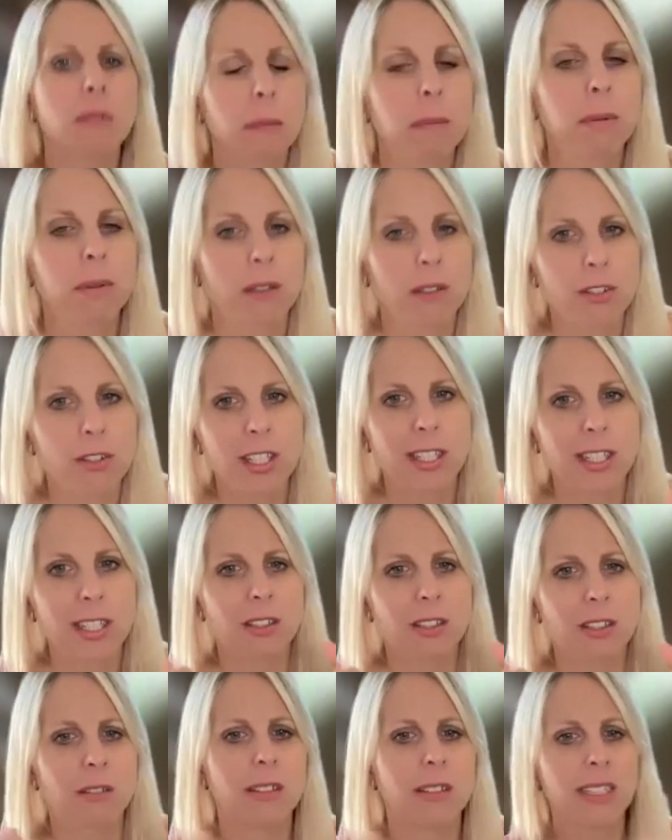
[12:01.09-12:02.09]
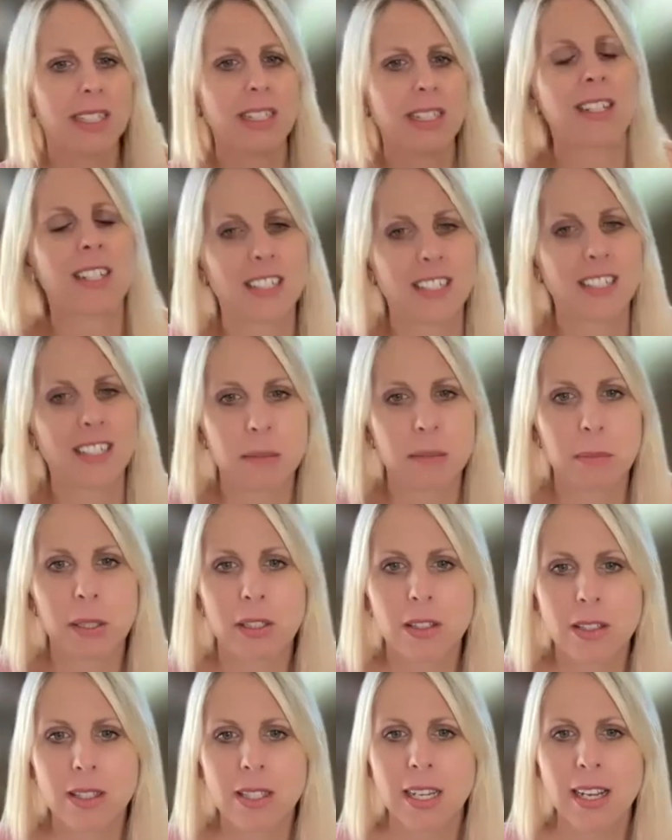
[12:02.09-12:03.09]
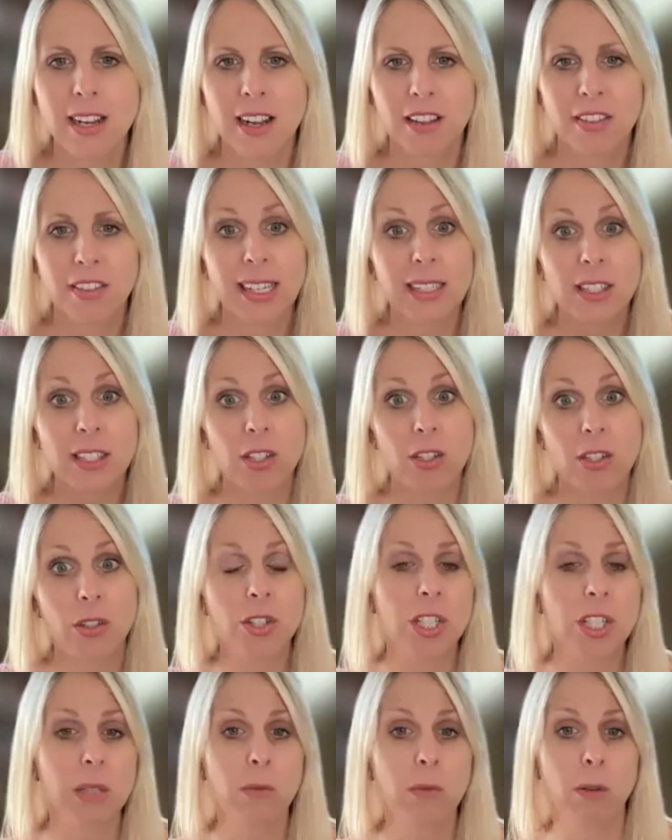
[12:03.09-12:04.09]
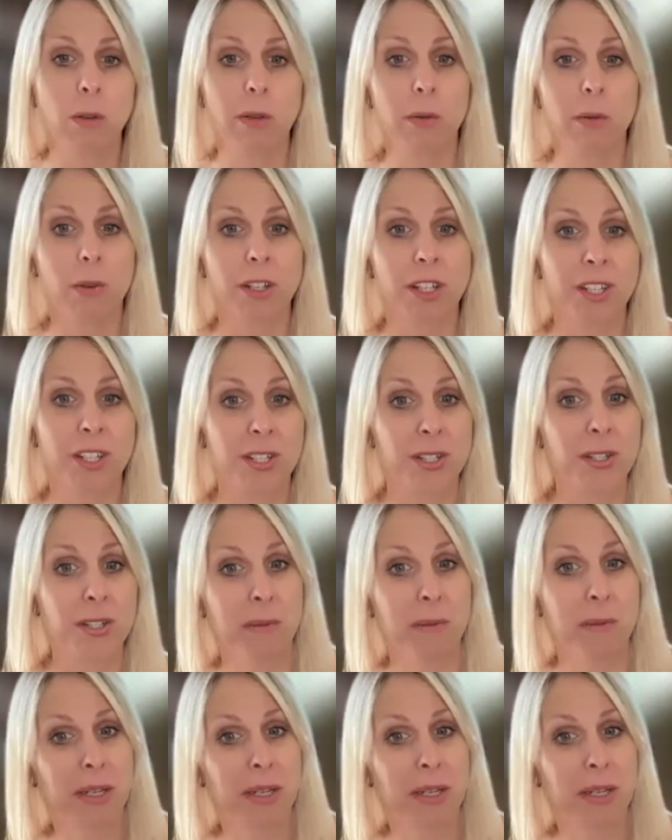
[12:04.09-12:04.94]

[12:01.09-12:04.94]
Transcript: a project or into this, because that's usually what we want to do.